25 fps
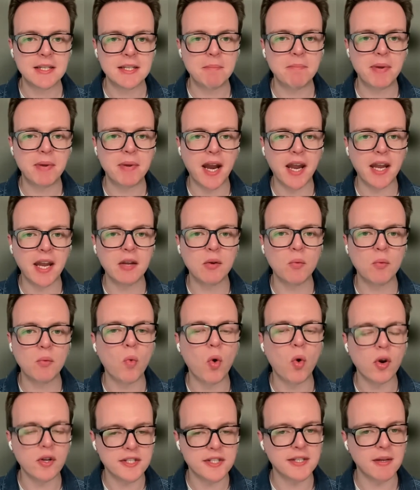bring
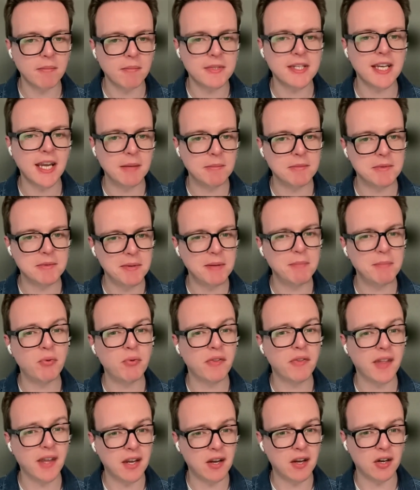what sometimes people
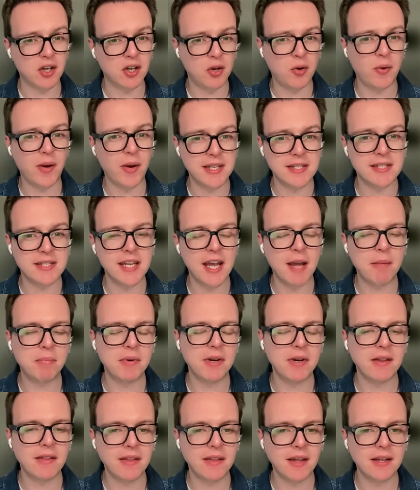think are quite
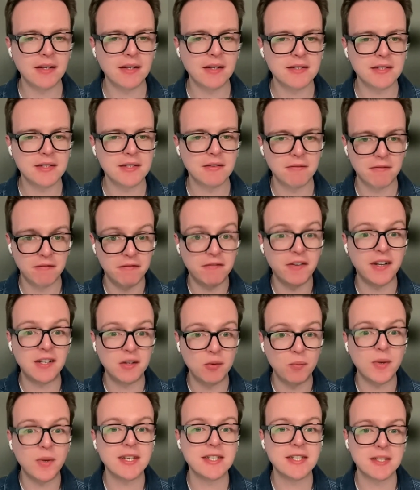separate things,
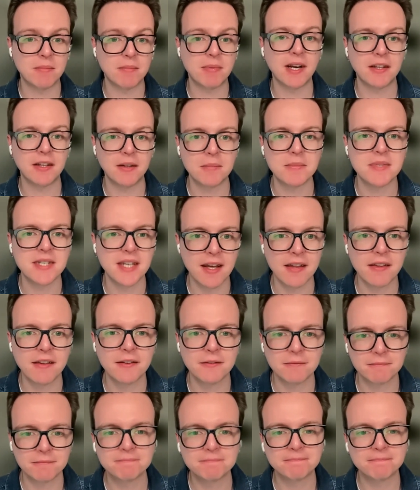finding ways to bring them together.